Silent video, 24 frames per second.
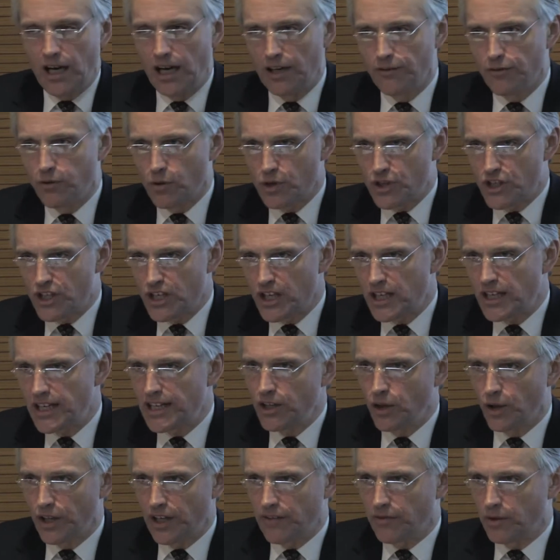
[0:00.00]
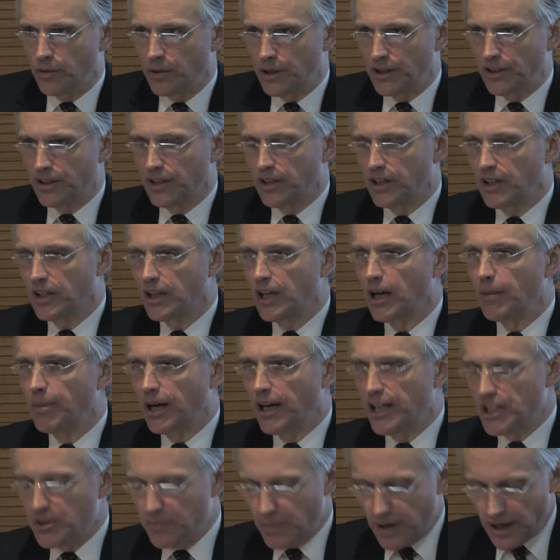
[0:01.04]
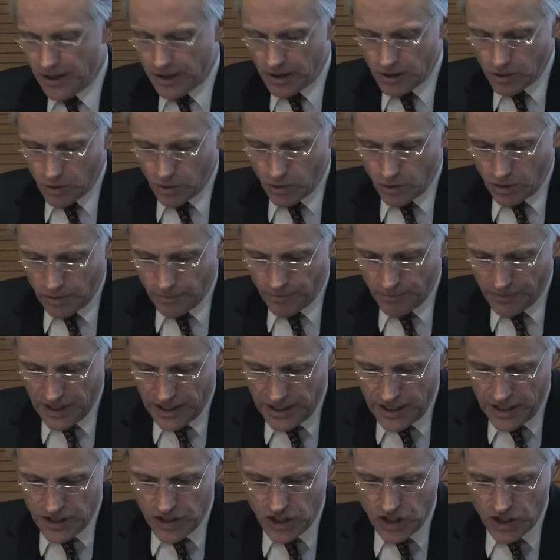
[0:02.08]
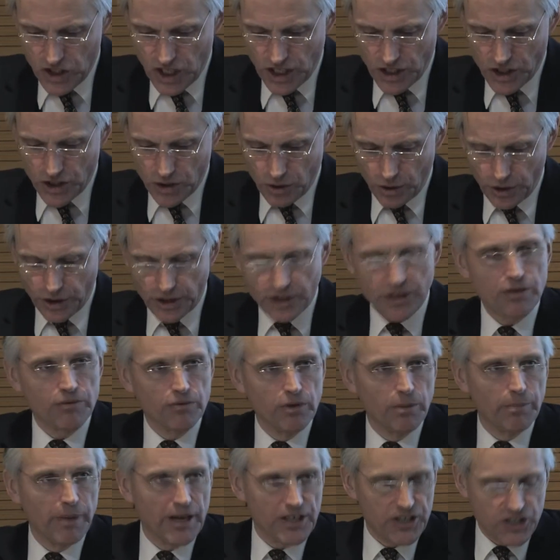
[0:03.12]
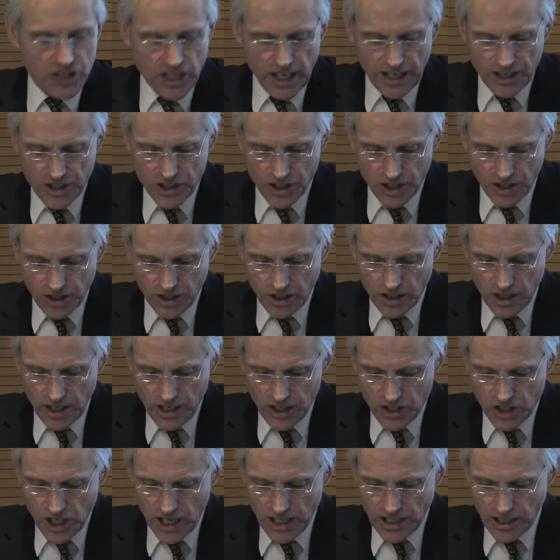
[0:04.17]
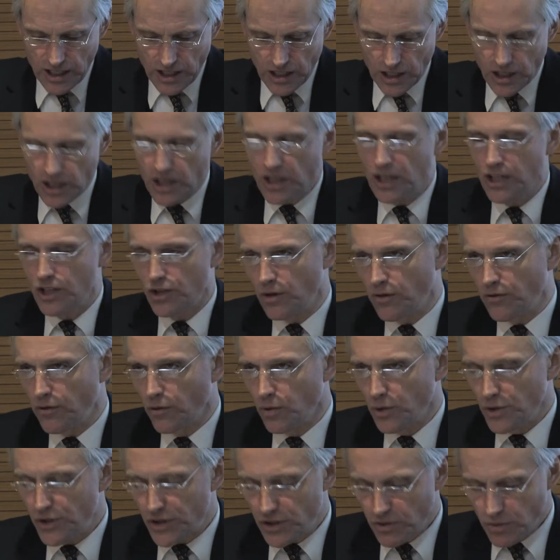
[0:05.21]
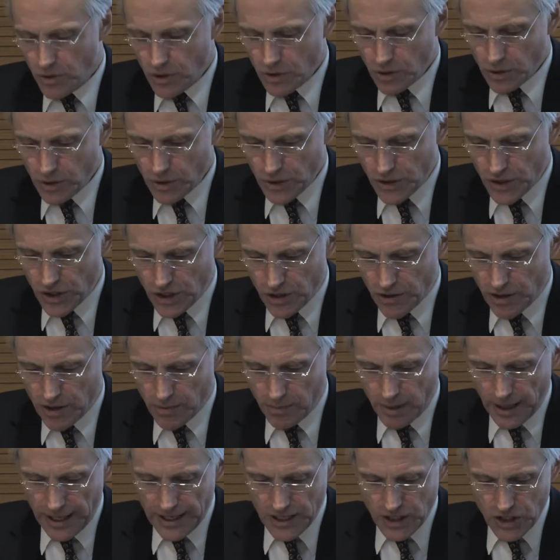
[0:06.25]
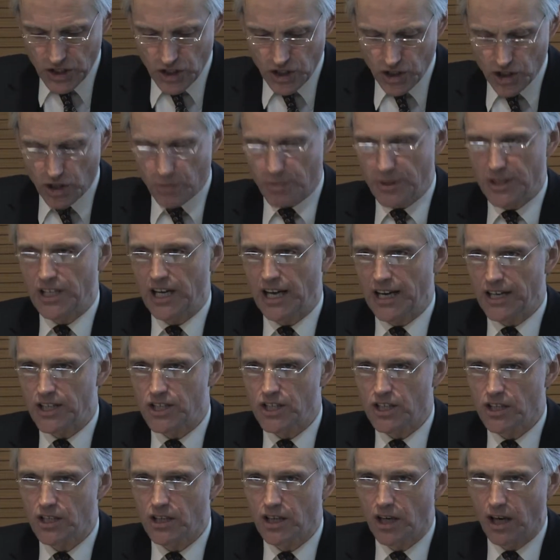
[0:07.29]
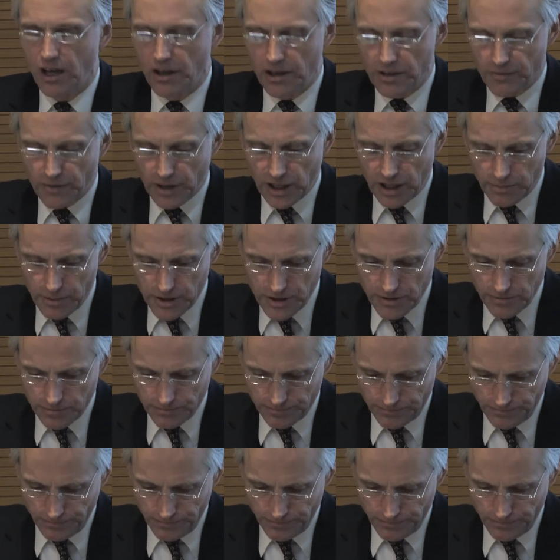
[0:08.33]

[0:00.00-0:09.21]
Unfortunately, not everyone abides by the law, and it's essential that robust action is taken to enforce the rules that are in place to protect our environment.